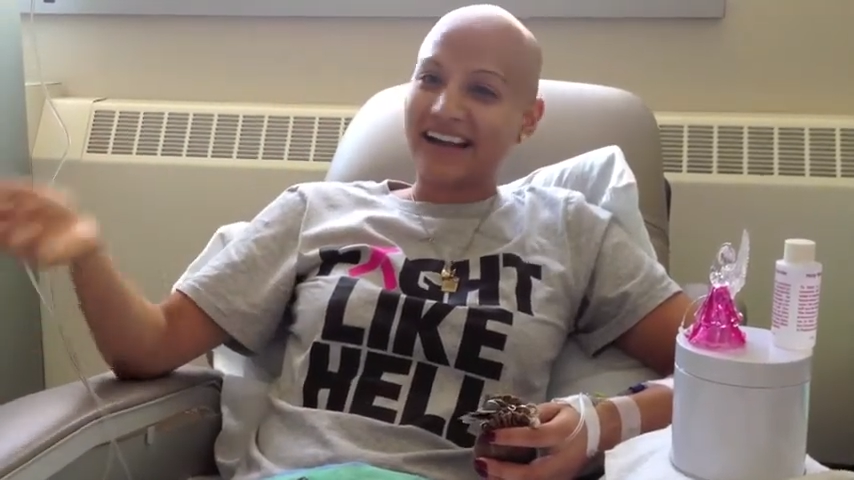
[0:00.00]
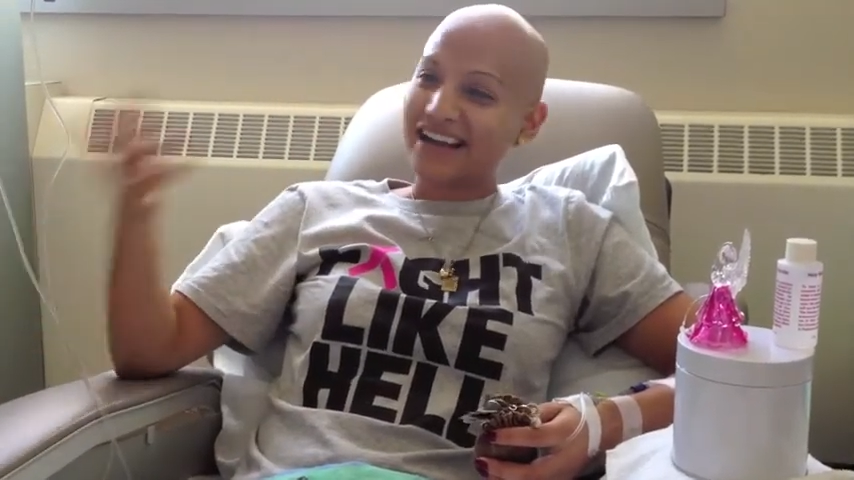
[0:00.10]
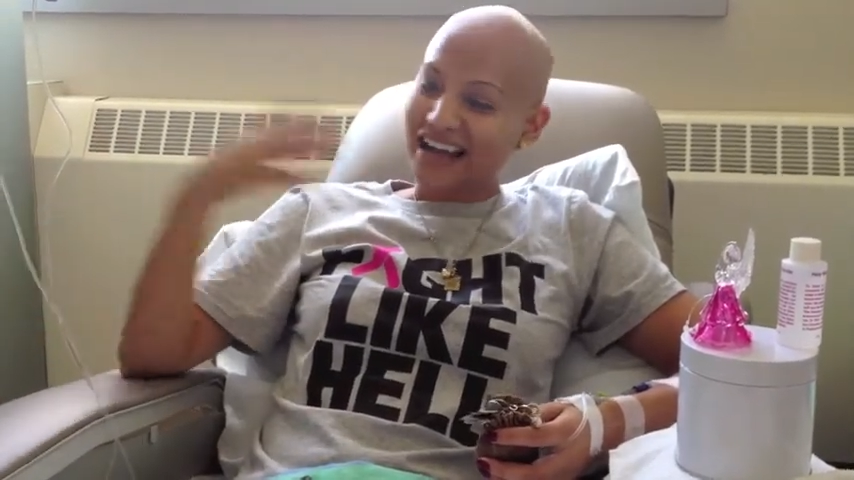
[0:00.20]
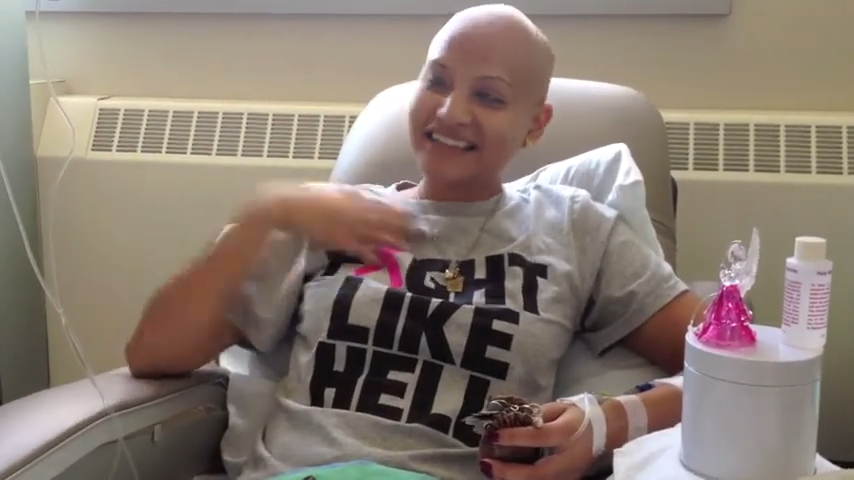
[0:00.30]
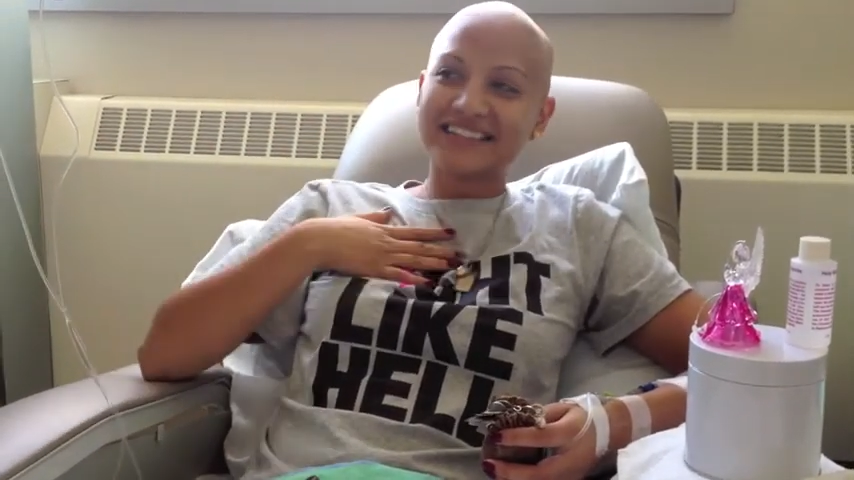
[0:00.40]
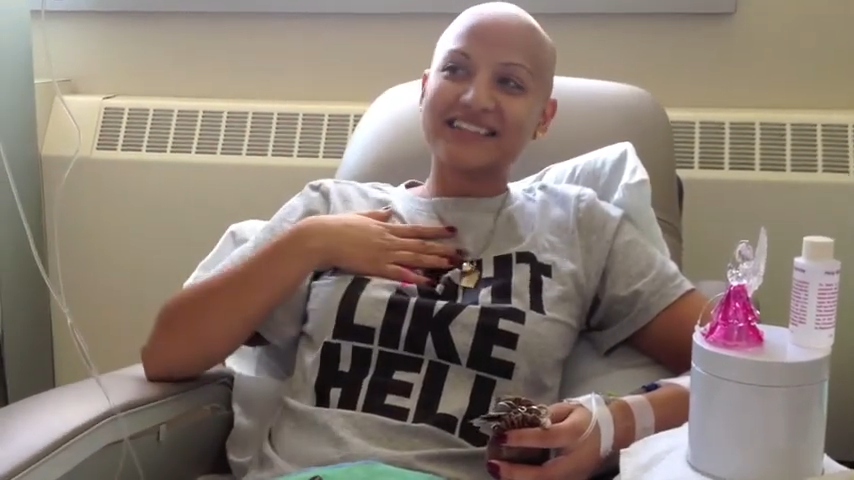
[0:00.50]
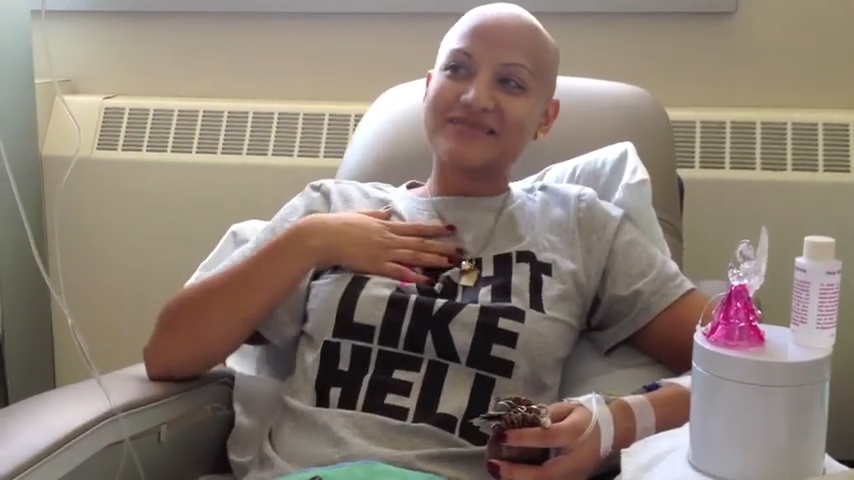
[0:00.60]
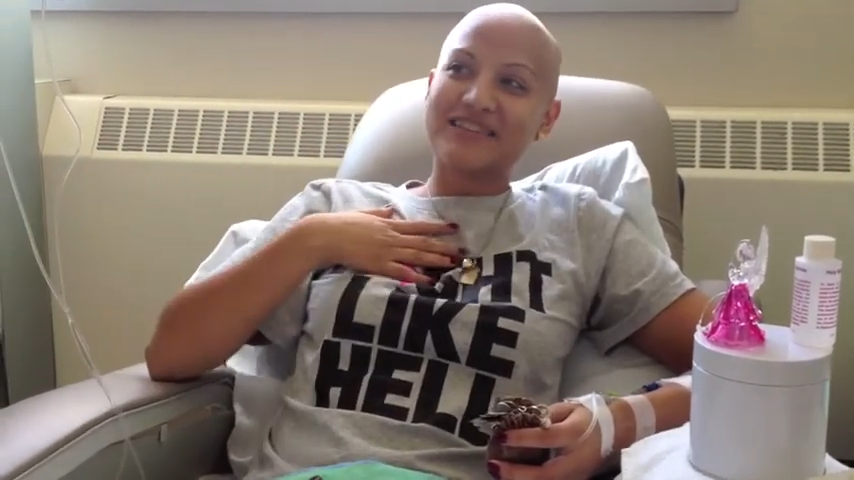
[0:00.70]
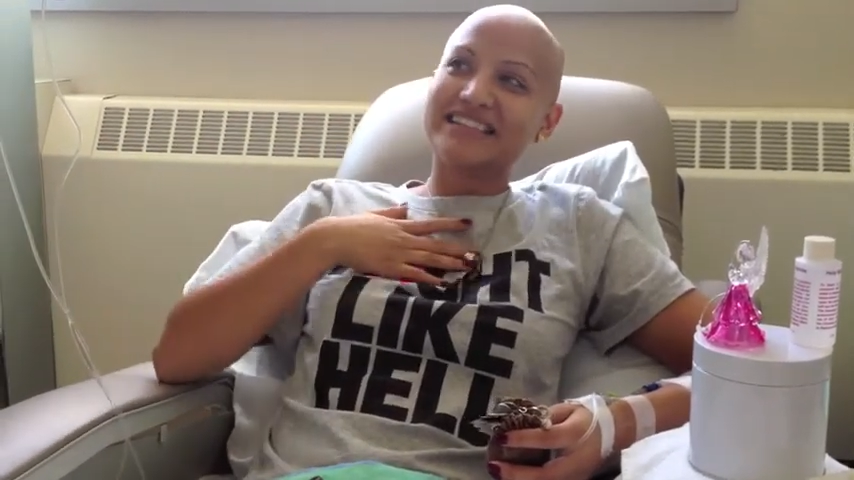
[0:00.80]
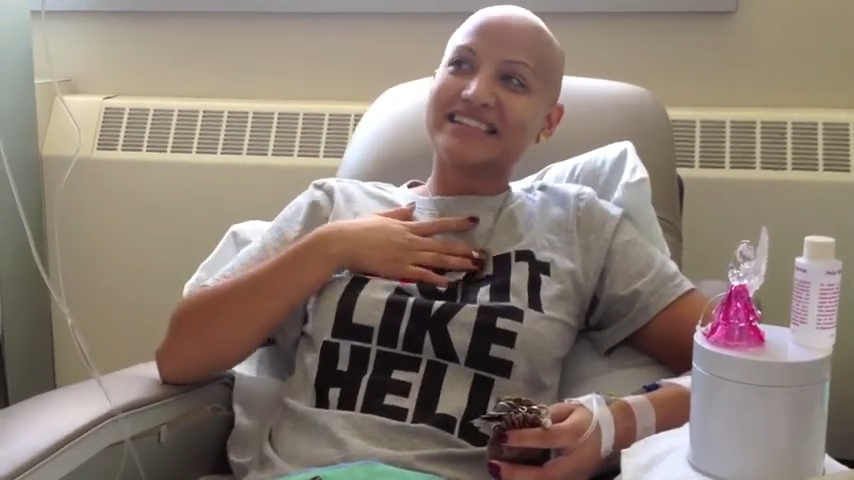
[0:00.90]
I consider
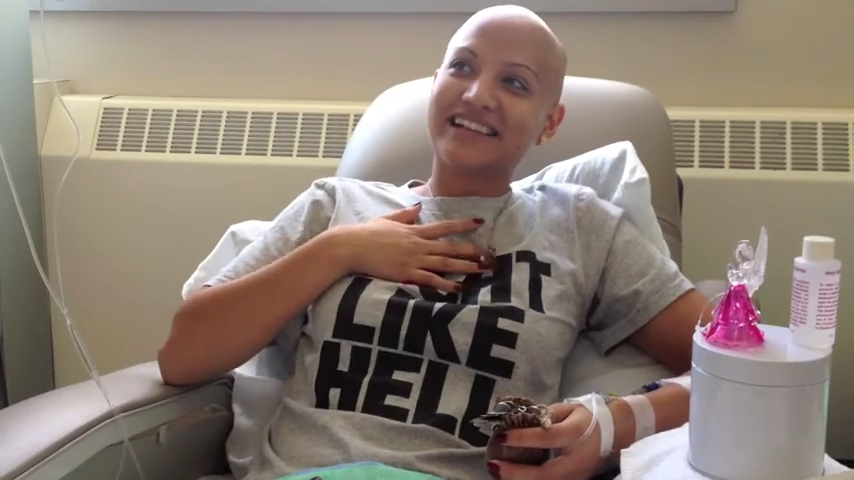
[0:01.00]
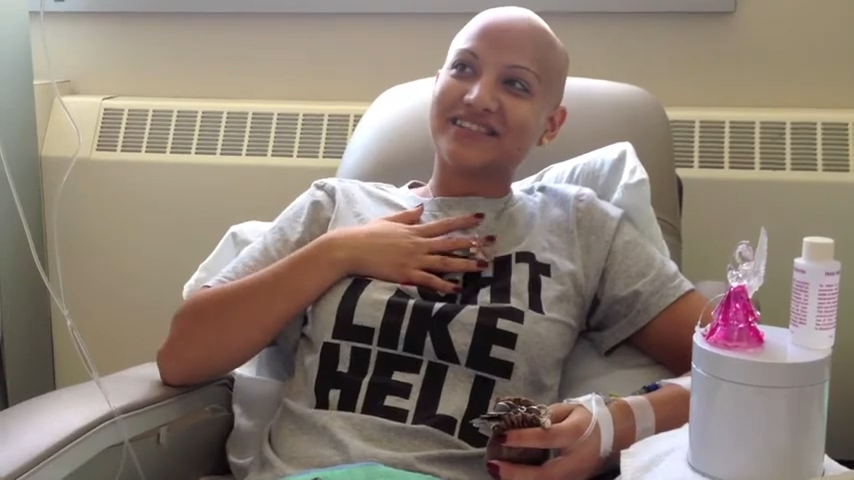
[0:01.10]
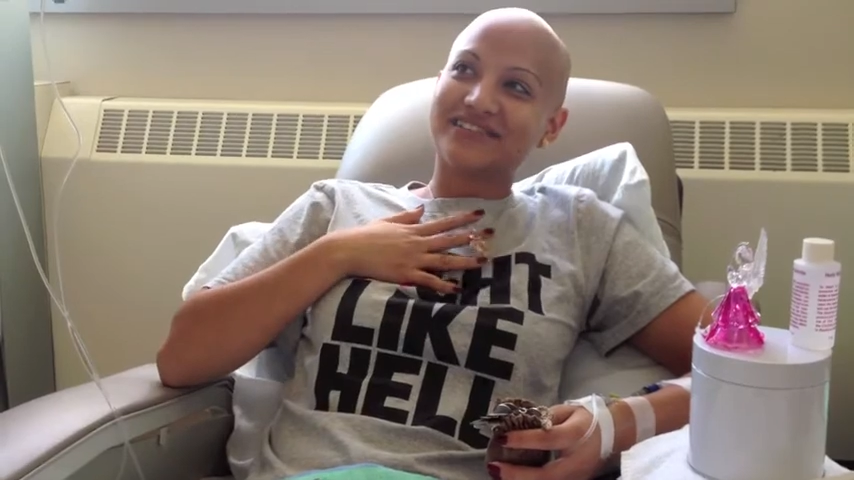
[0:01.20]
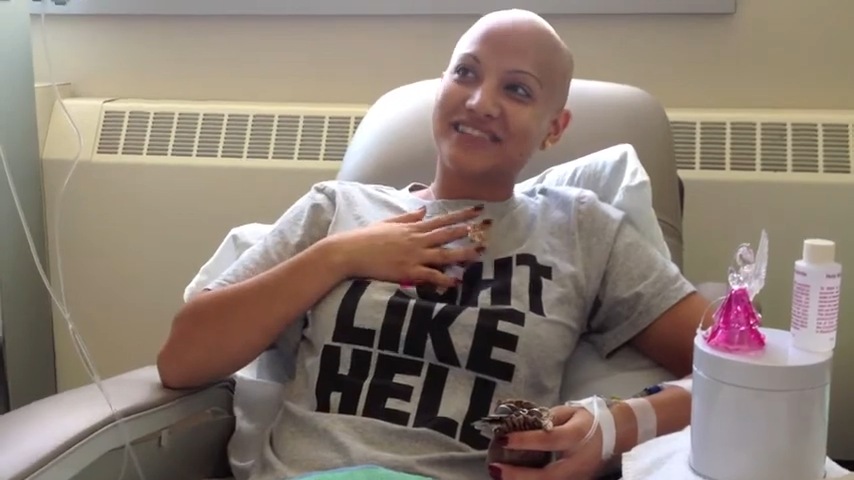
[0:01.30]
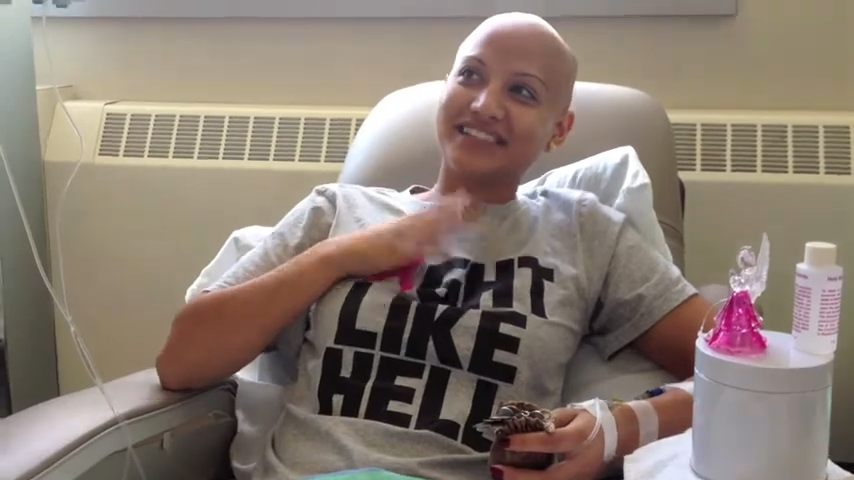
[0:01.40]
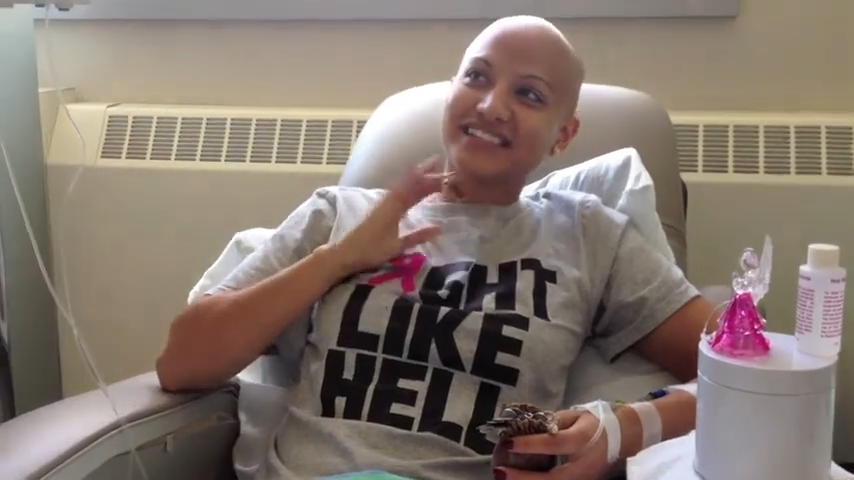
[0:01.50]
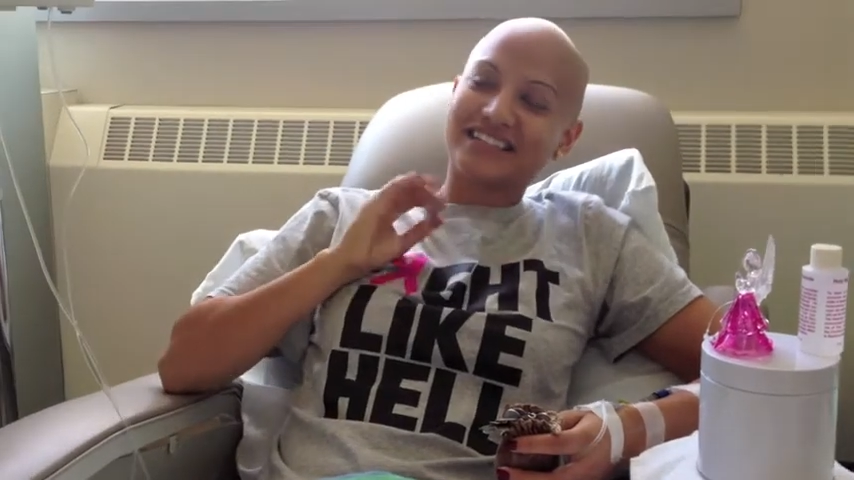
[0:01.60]
myself religious.